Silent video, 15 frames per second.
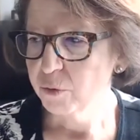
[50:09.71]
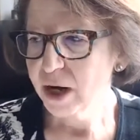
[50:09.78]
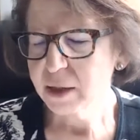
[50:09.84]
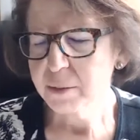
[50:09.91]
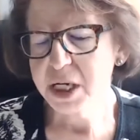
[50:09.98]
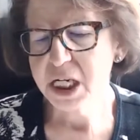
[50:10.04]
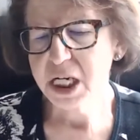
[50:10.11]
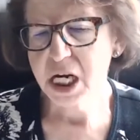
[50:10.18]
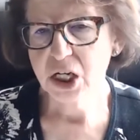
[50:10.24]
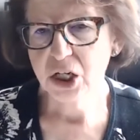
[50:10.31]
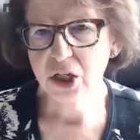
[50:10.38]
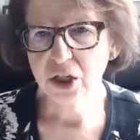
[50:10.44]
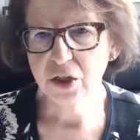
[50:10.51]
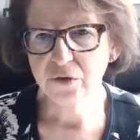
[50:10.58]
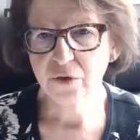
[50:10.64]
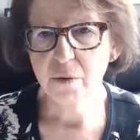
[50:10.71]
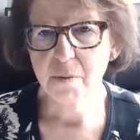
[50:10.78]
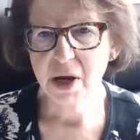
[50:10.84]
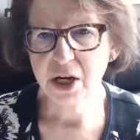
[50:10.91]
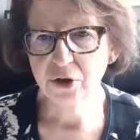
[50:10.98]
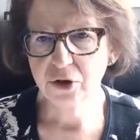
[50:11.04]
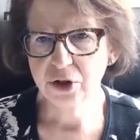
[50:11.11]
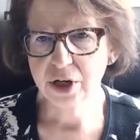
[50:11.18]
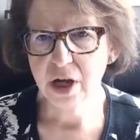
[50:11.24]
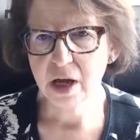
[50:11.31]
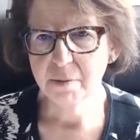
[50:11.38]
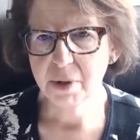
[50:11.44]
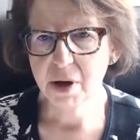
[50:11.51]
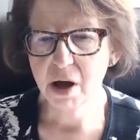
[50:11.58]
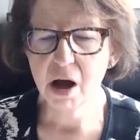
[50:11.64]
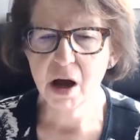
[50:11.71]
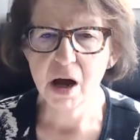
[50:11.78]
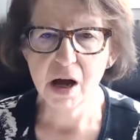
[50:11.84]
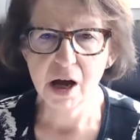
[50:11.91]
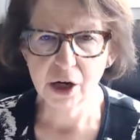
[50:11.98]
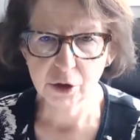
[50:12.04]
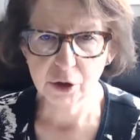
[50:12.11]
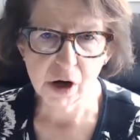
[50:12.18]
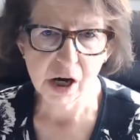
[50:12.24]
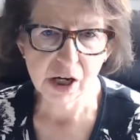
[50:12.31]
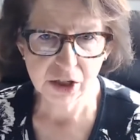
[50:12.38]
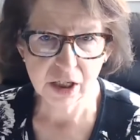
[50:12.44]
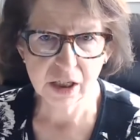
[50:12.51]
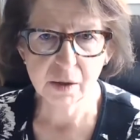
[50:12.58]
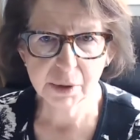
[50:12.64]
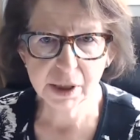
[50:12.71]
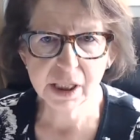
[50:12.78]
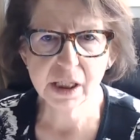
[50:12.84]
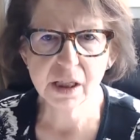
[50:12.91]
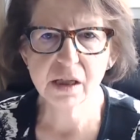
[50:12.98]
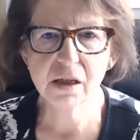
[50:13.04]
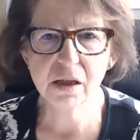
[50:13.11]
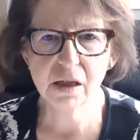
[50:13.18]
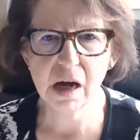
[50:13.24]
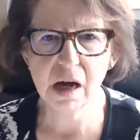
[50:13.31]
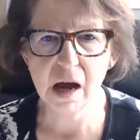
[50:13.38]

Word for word: recommendations for mentorship uh, across disciplines,